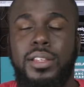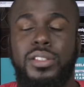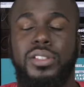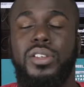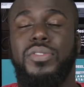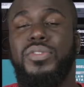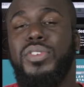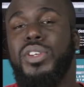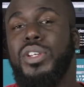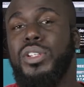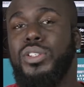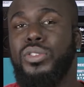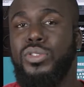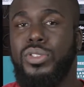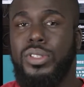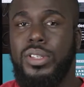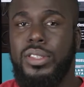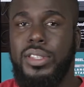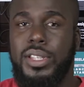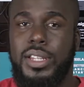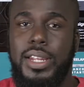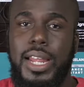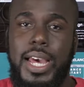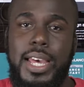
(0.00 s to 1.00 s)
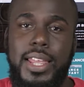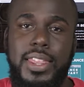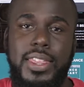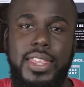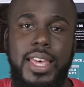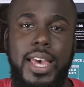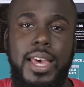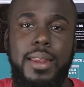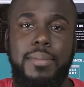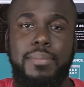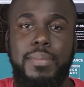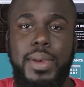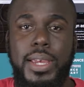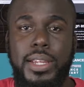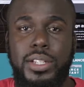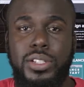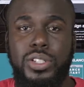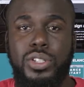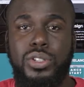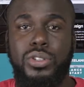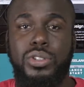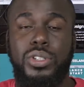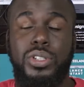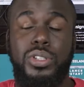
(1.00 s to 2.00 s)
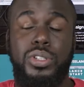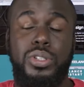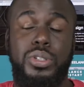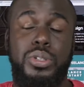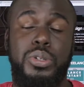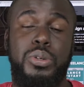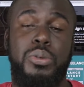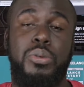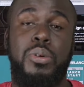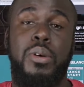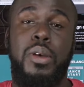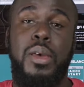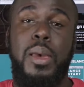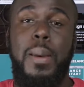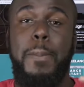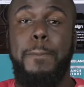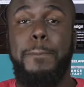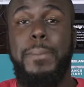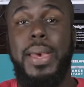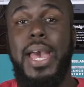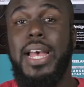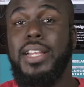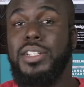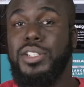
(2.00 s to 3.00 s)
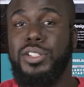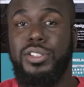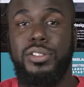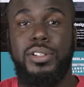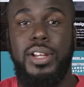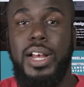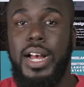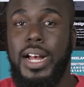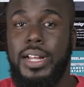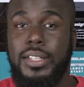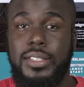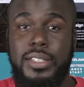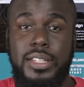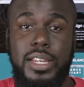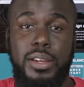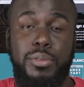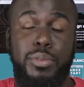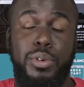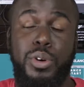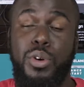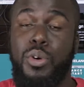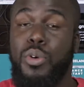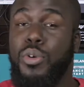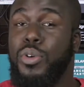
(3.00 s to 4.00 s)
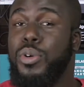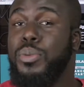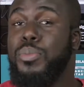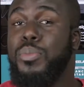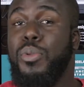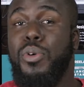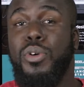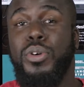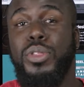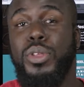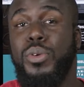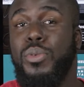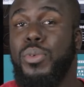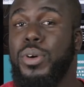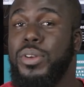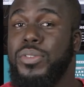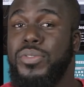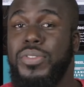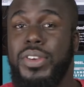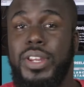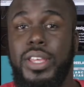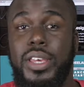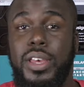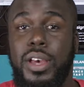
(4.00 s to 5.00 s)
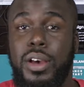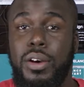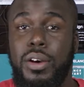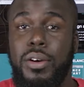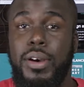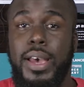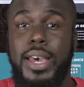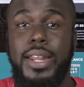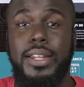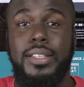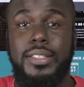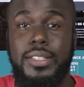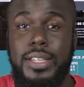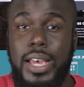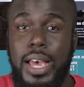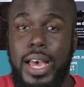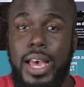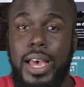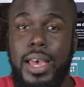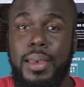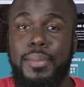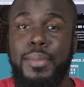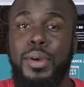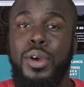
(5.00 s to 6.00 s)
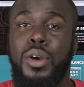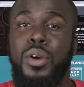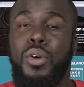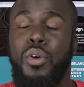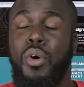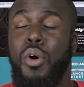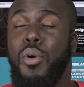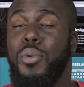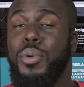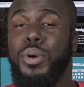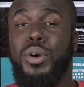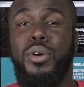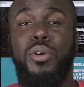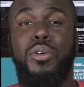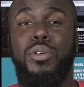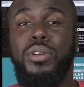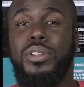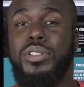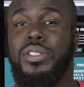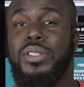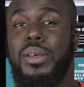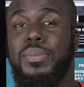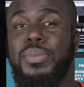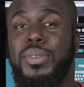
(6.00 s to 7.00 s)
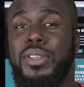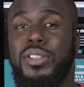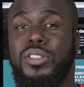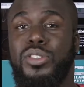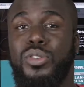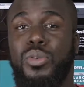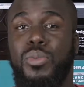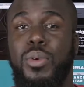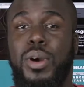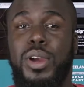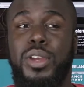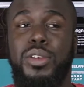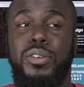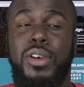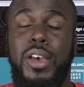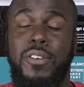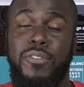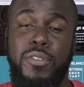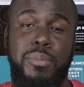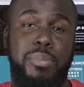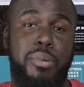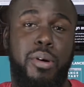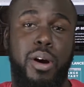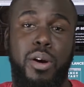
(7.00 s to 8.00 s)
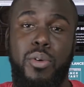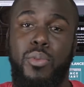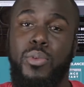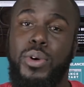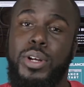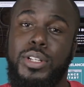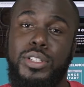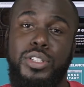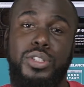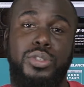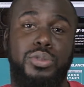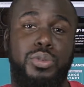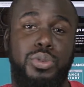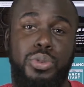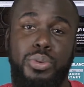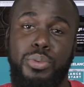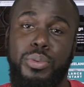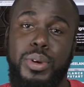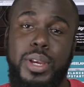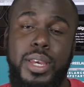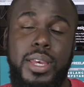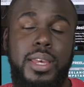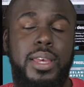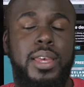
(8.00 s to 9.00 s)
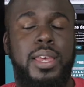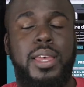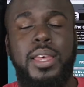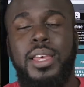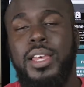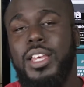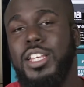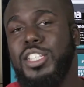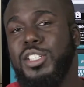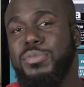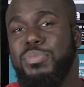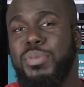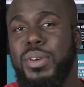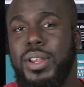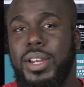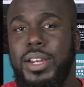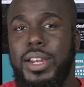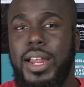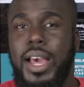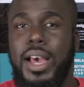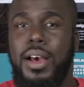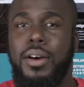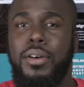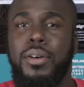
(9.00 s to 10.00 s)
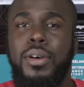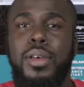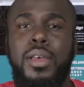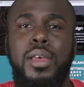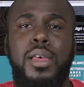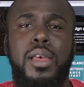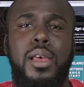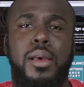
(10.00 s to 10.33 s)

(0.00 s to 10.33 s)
So if you're gonna do something like that, make sure to batch your content. Record more than one video at a time, or record something to where you have a part one, two, three, and spread it out.